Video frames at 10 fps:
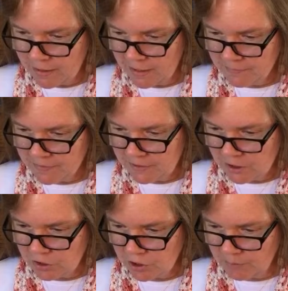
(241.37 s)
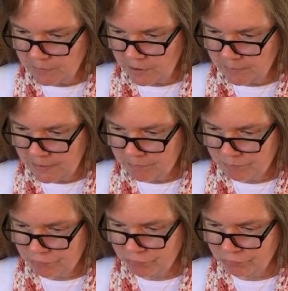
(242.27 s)
everything just jumped on me.
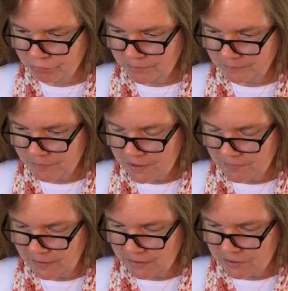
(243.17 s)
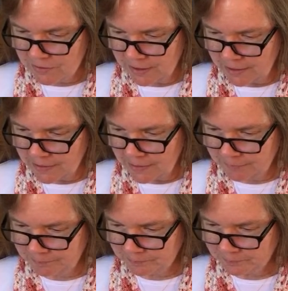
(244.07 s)
Let me see if I can do that again.